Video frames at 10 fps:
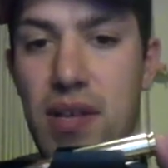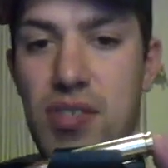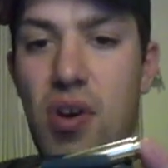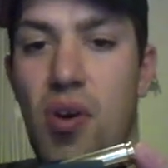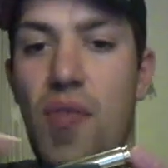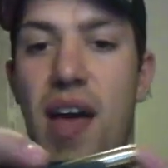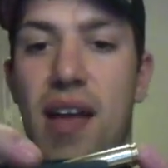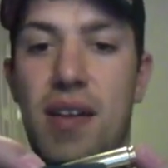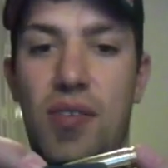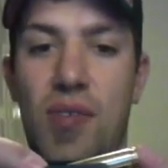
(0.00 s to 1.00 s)
So
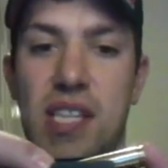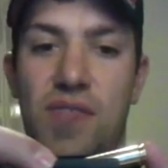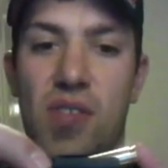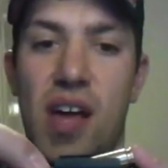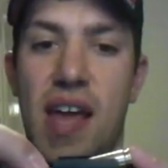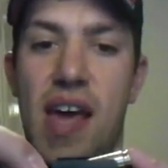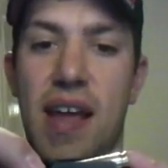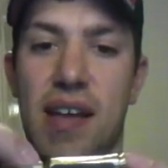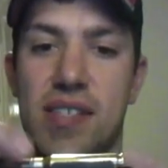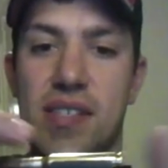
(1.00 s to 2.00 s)
that creates a lot of
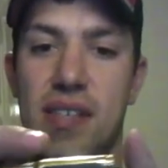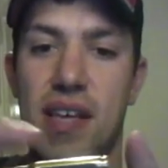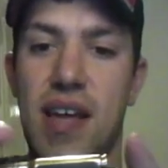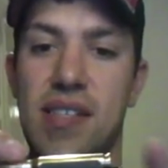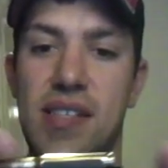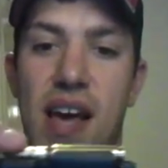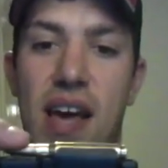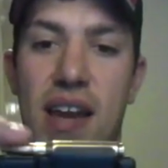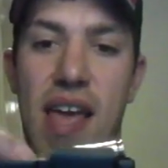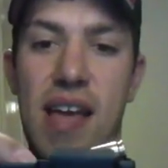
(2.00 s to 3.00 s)
headaches. It is
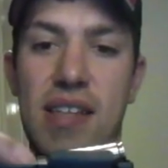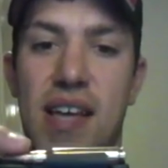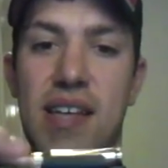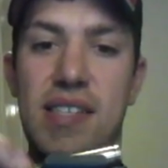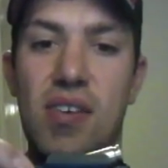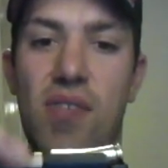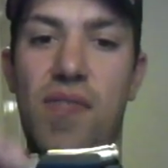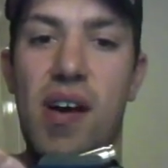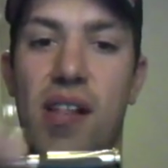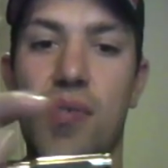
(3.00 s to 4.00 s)
not an anti-tilt
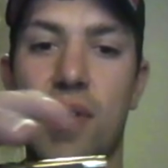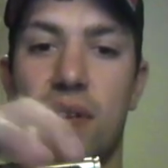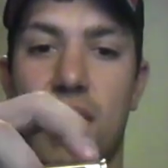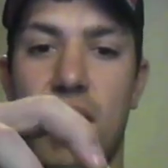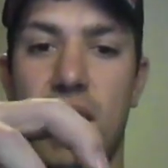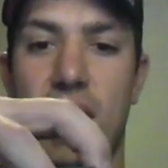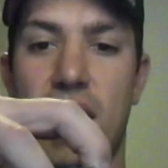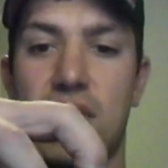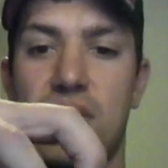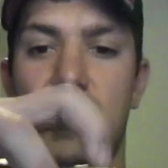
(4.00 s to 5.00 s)
follower,
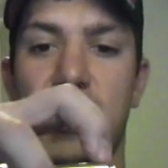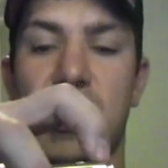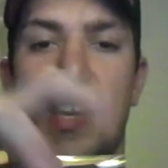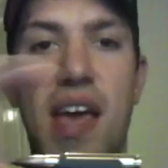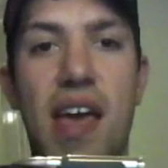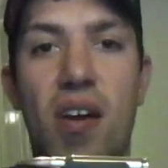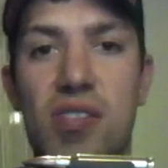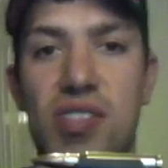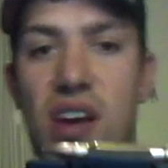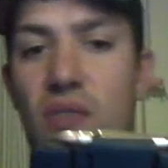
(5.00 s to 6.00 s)
as you see in
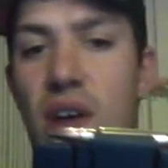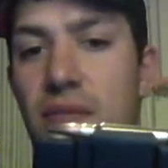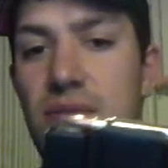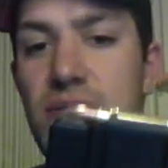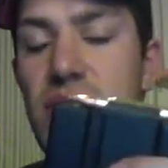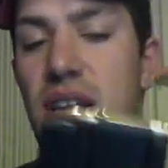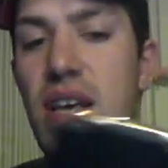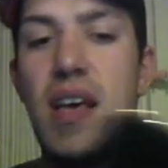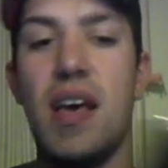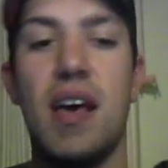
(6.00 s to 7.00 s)
AR-style rifles.
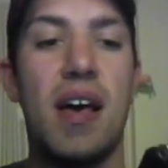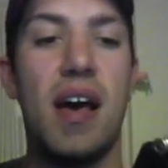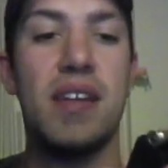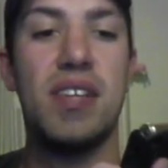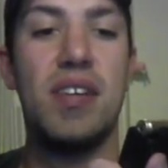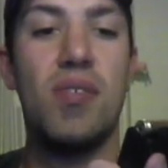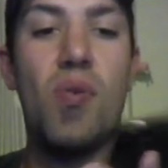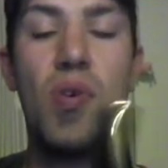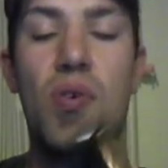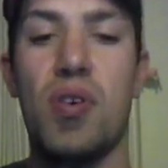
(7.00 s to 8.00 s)
I did
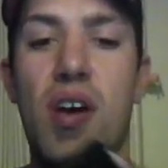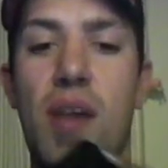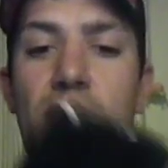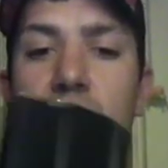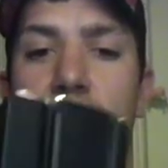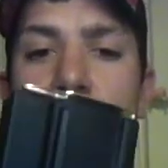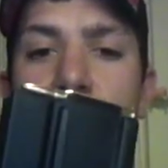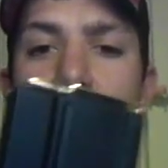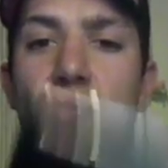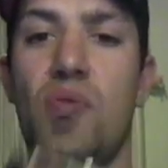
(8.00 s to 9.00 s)
order a couple of
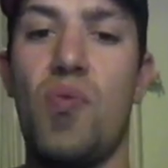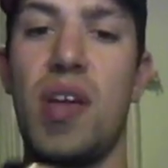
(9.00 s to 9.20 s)
the new